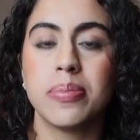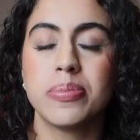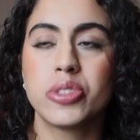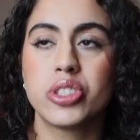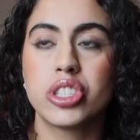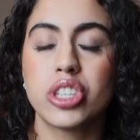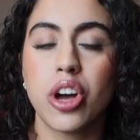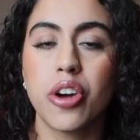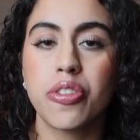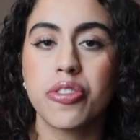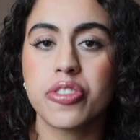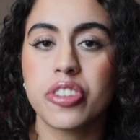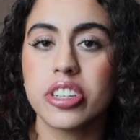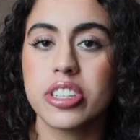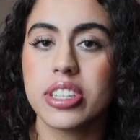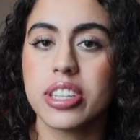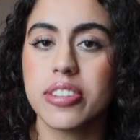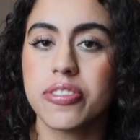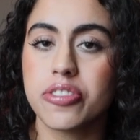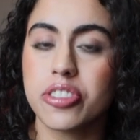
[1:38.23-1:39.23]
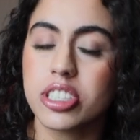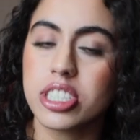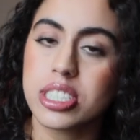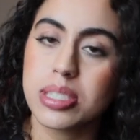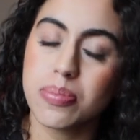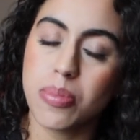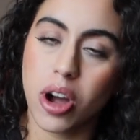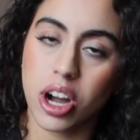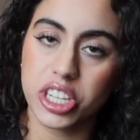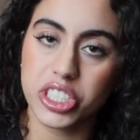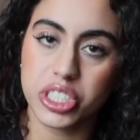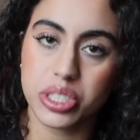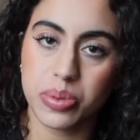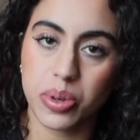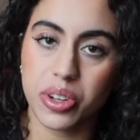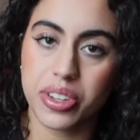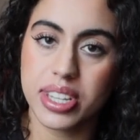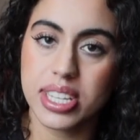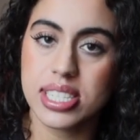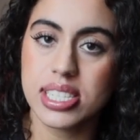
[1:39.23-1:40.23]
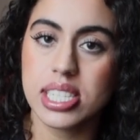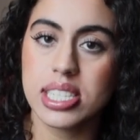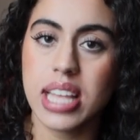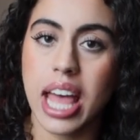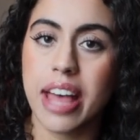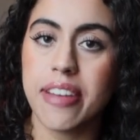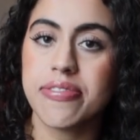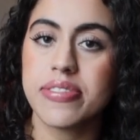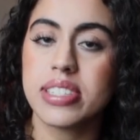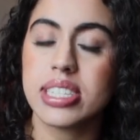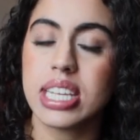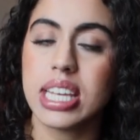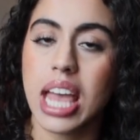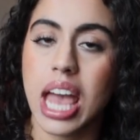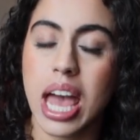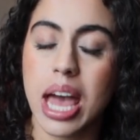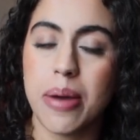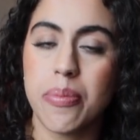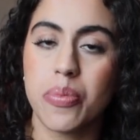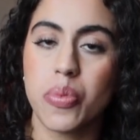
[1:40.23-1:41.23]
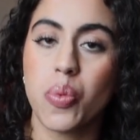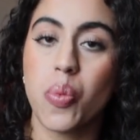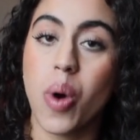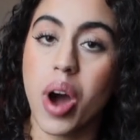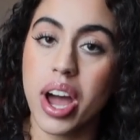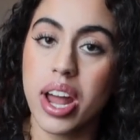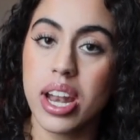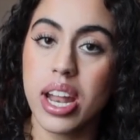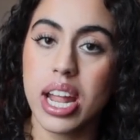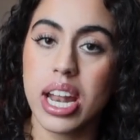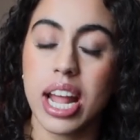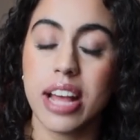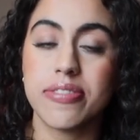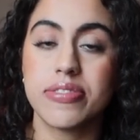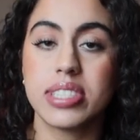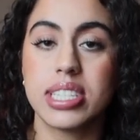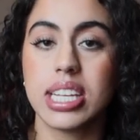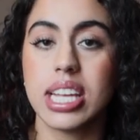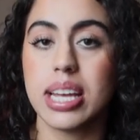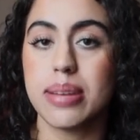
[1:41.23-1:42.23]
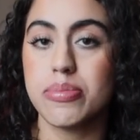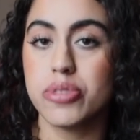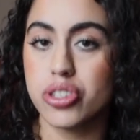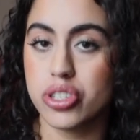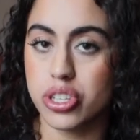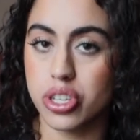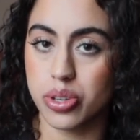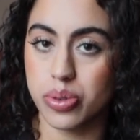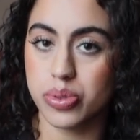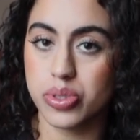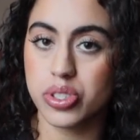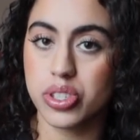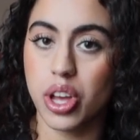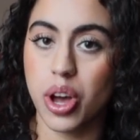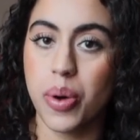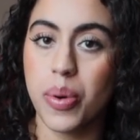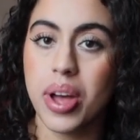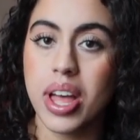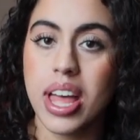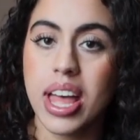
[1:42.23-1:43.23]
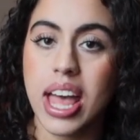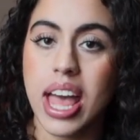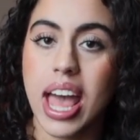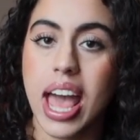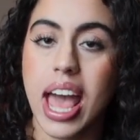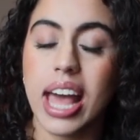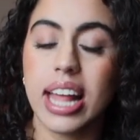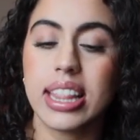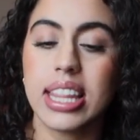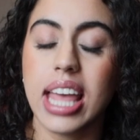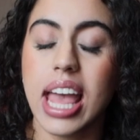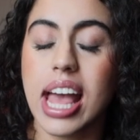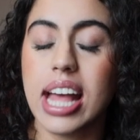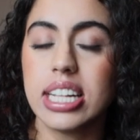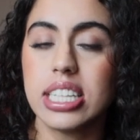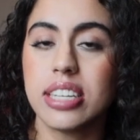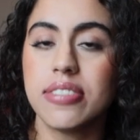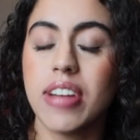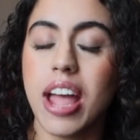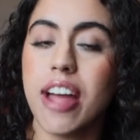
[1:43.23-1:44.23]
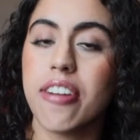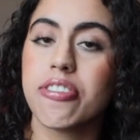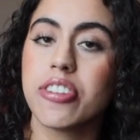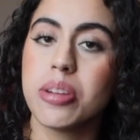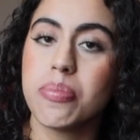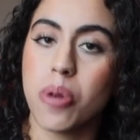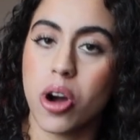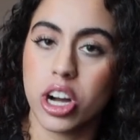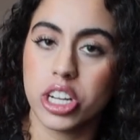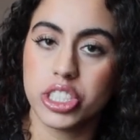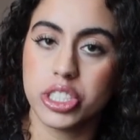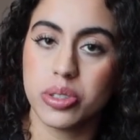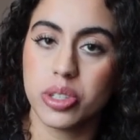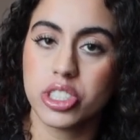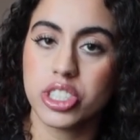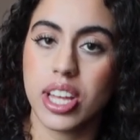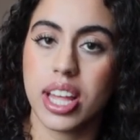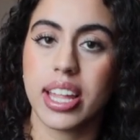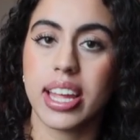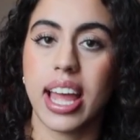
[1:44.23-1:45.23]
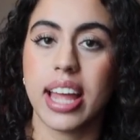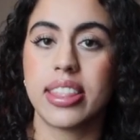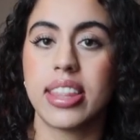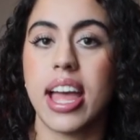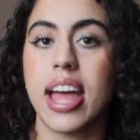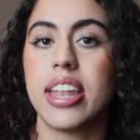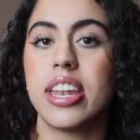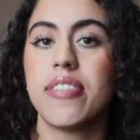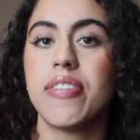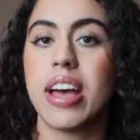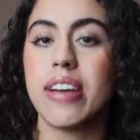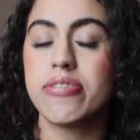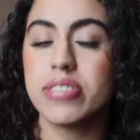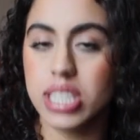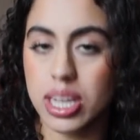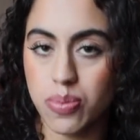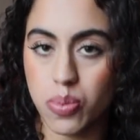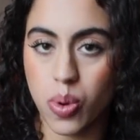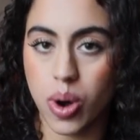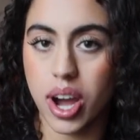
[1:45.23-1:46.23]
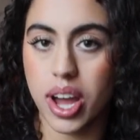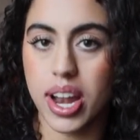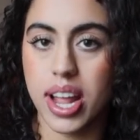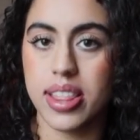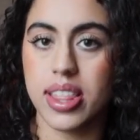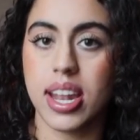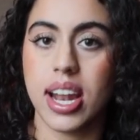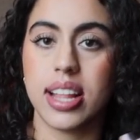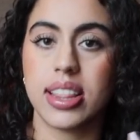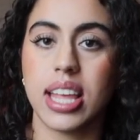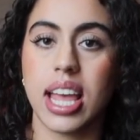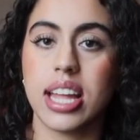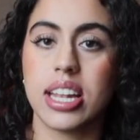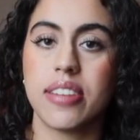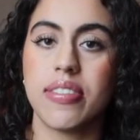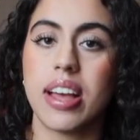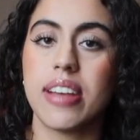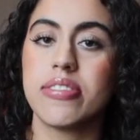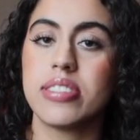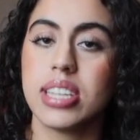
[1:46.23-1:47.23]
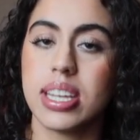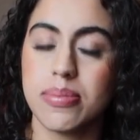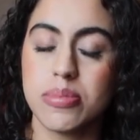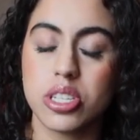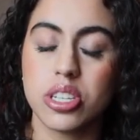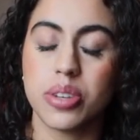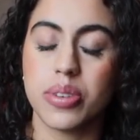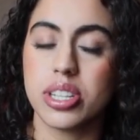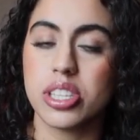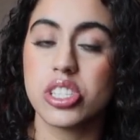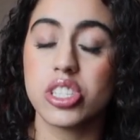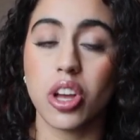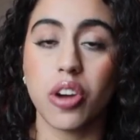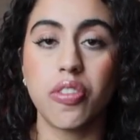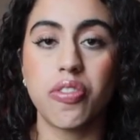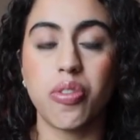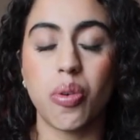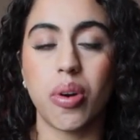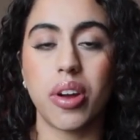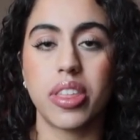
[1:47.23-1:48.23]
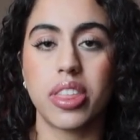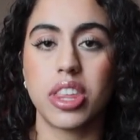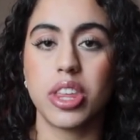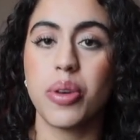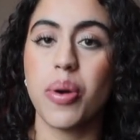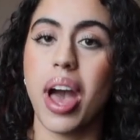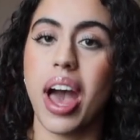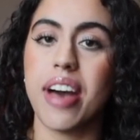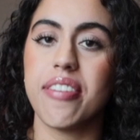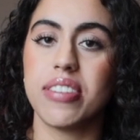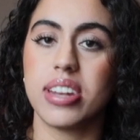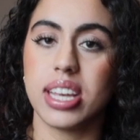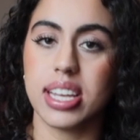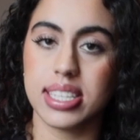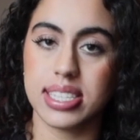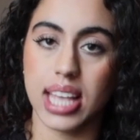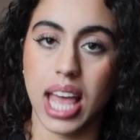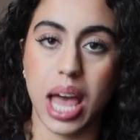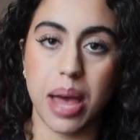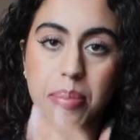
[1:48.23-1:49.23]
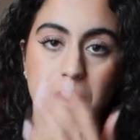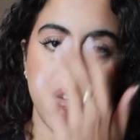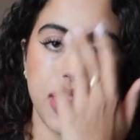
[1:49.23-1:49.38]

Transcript: So for the first module, this is FTM 1 and FTM 2. So at the end of every module, so like at the end of FTM 1 and then at the end of FTM 2 and so forth, you have an exam.